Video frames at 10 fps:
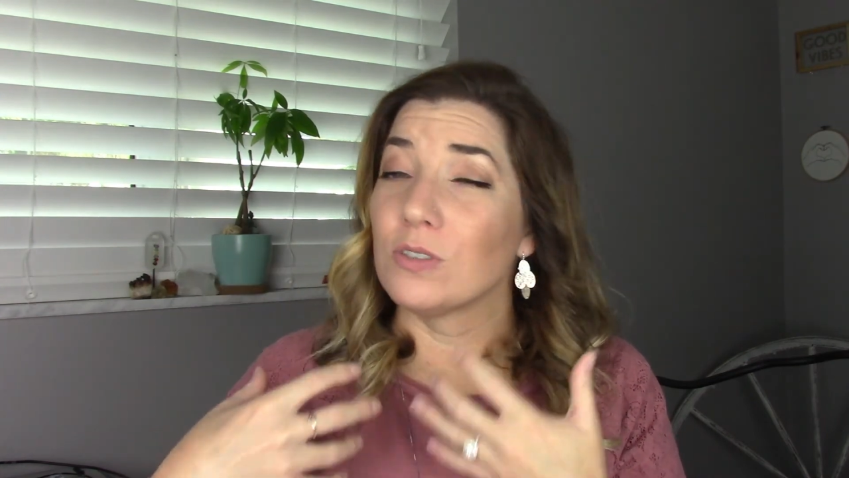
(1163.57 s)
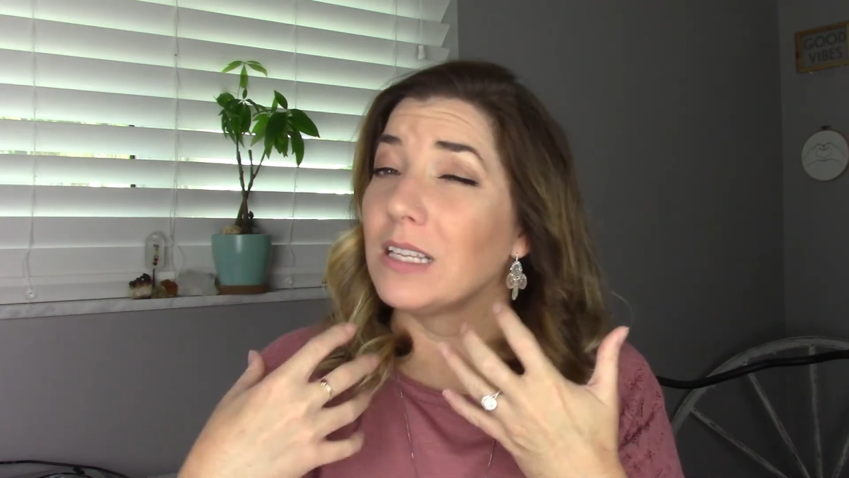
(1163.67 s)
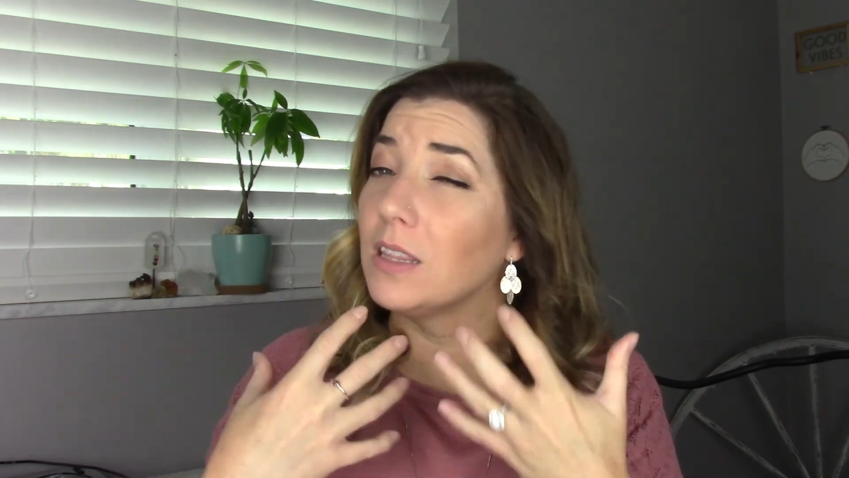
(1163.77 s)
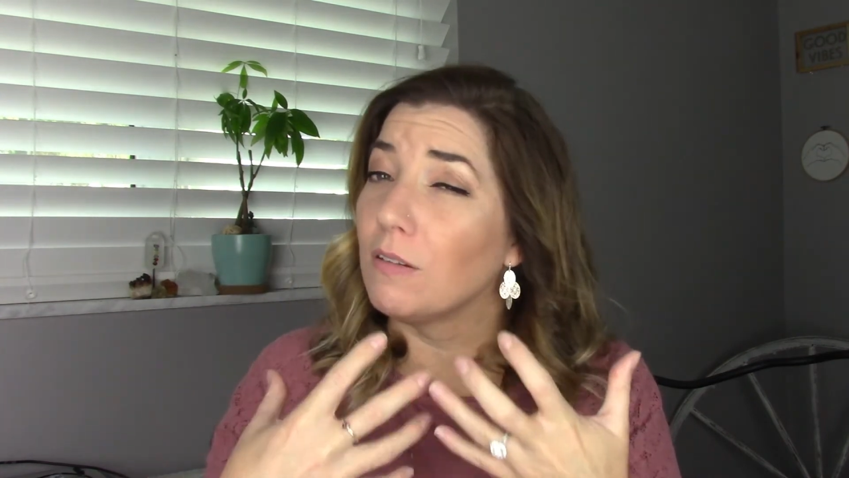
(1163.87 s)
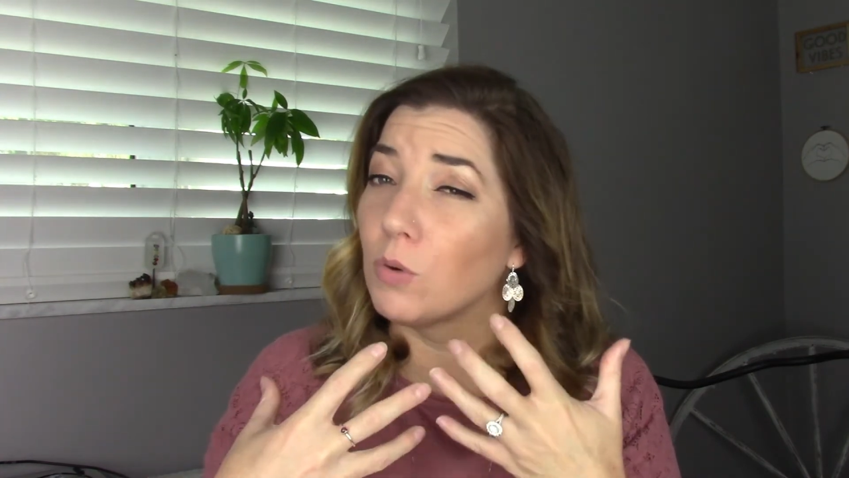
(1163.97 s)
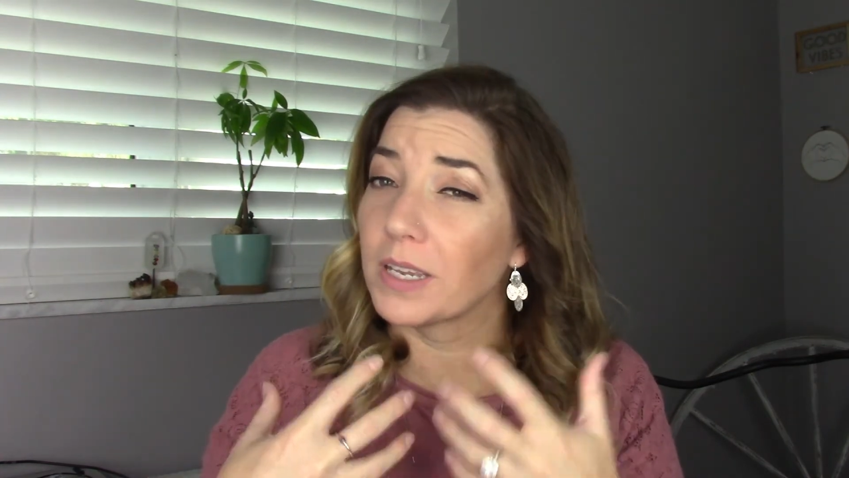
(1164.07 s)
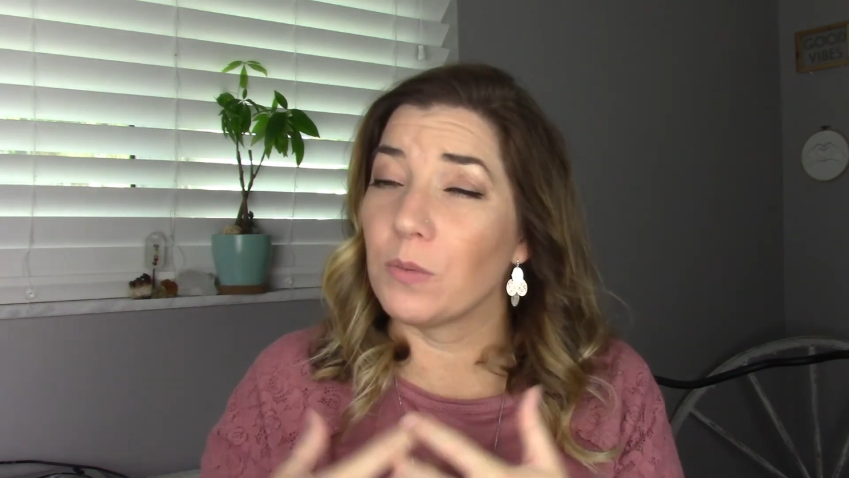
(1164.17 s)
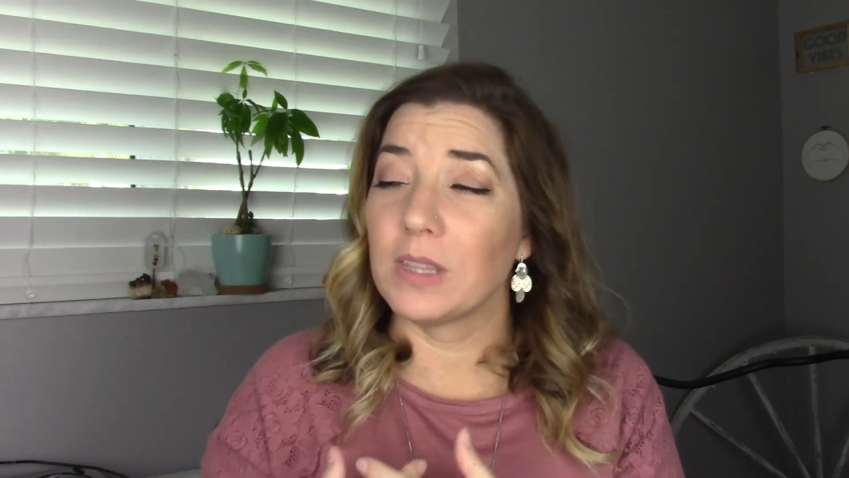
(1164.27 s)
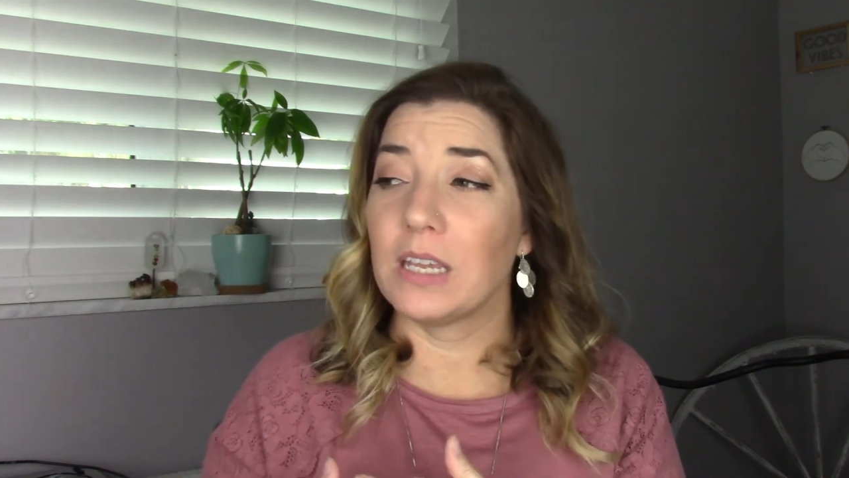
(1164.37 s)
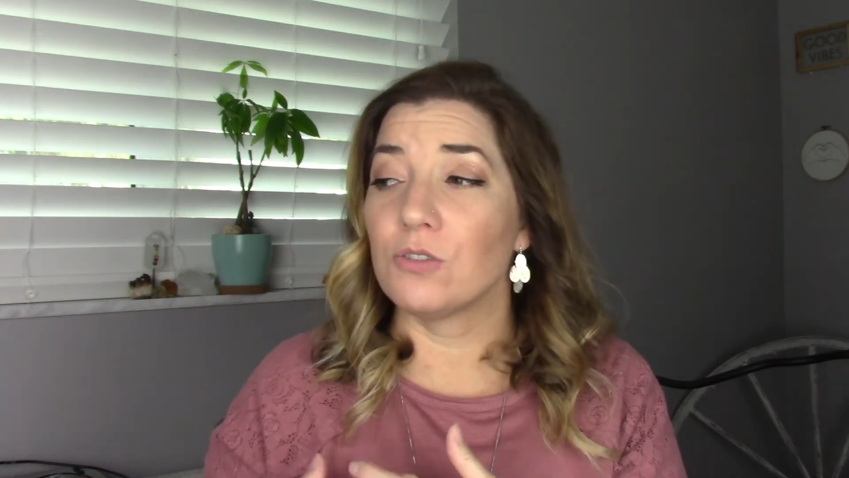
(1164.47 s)
I love working
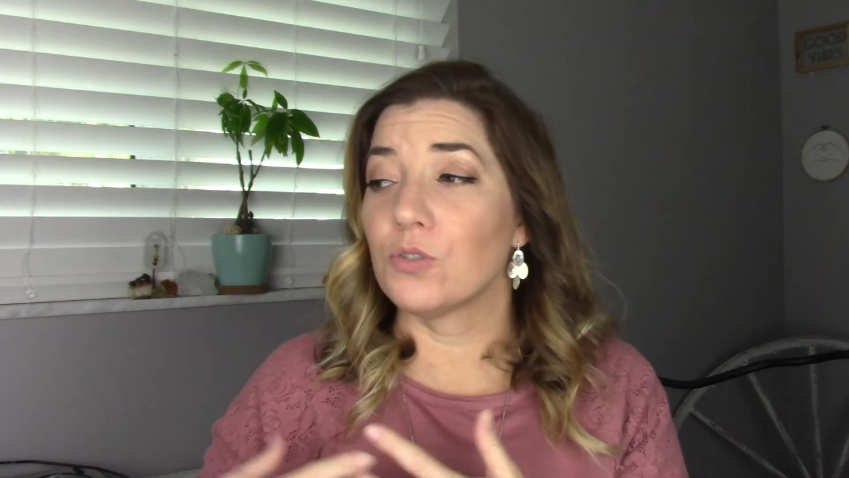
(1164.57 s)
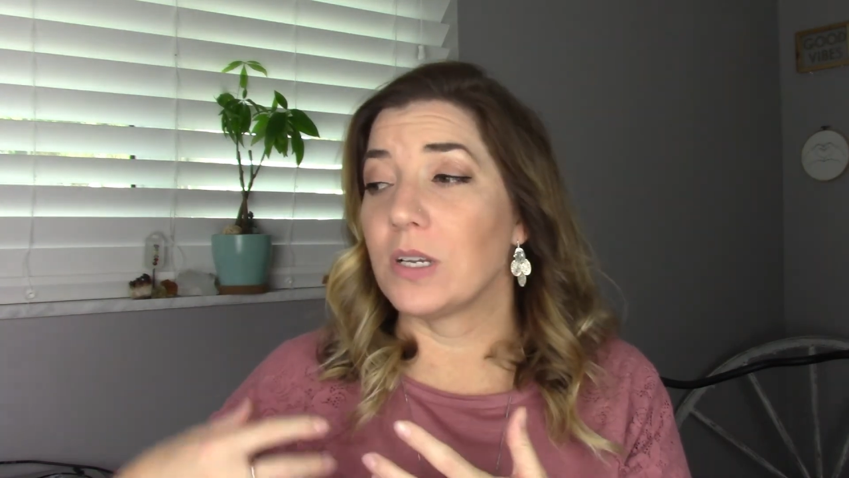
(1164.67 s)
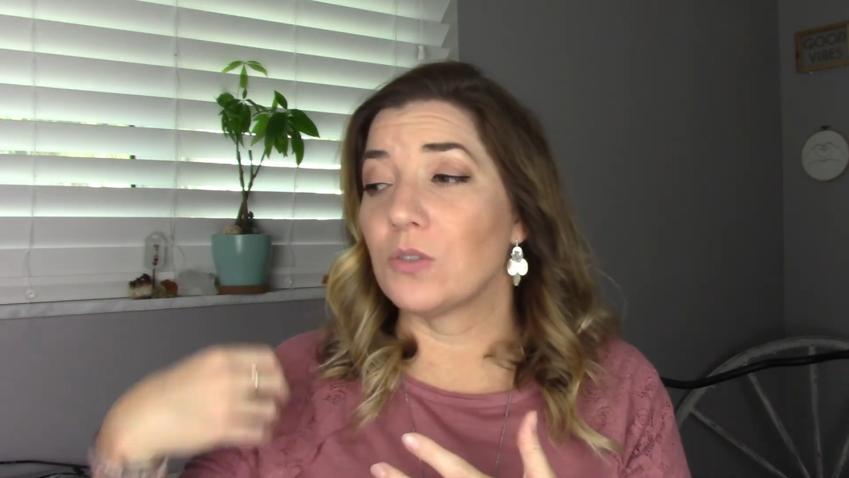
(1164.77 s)
with angels, right?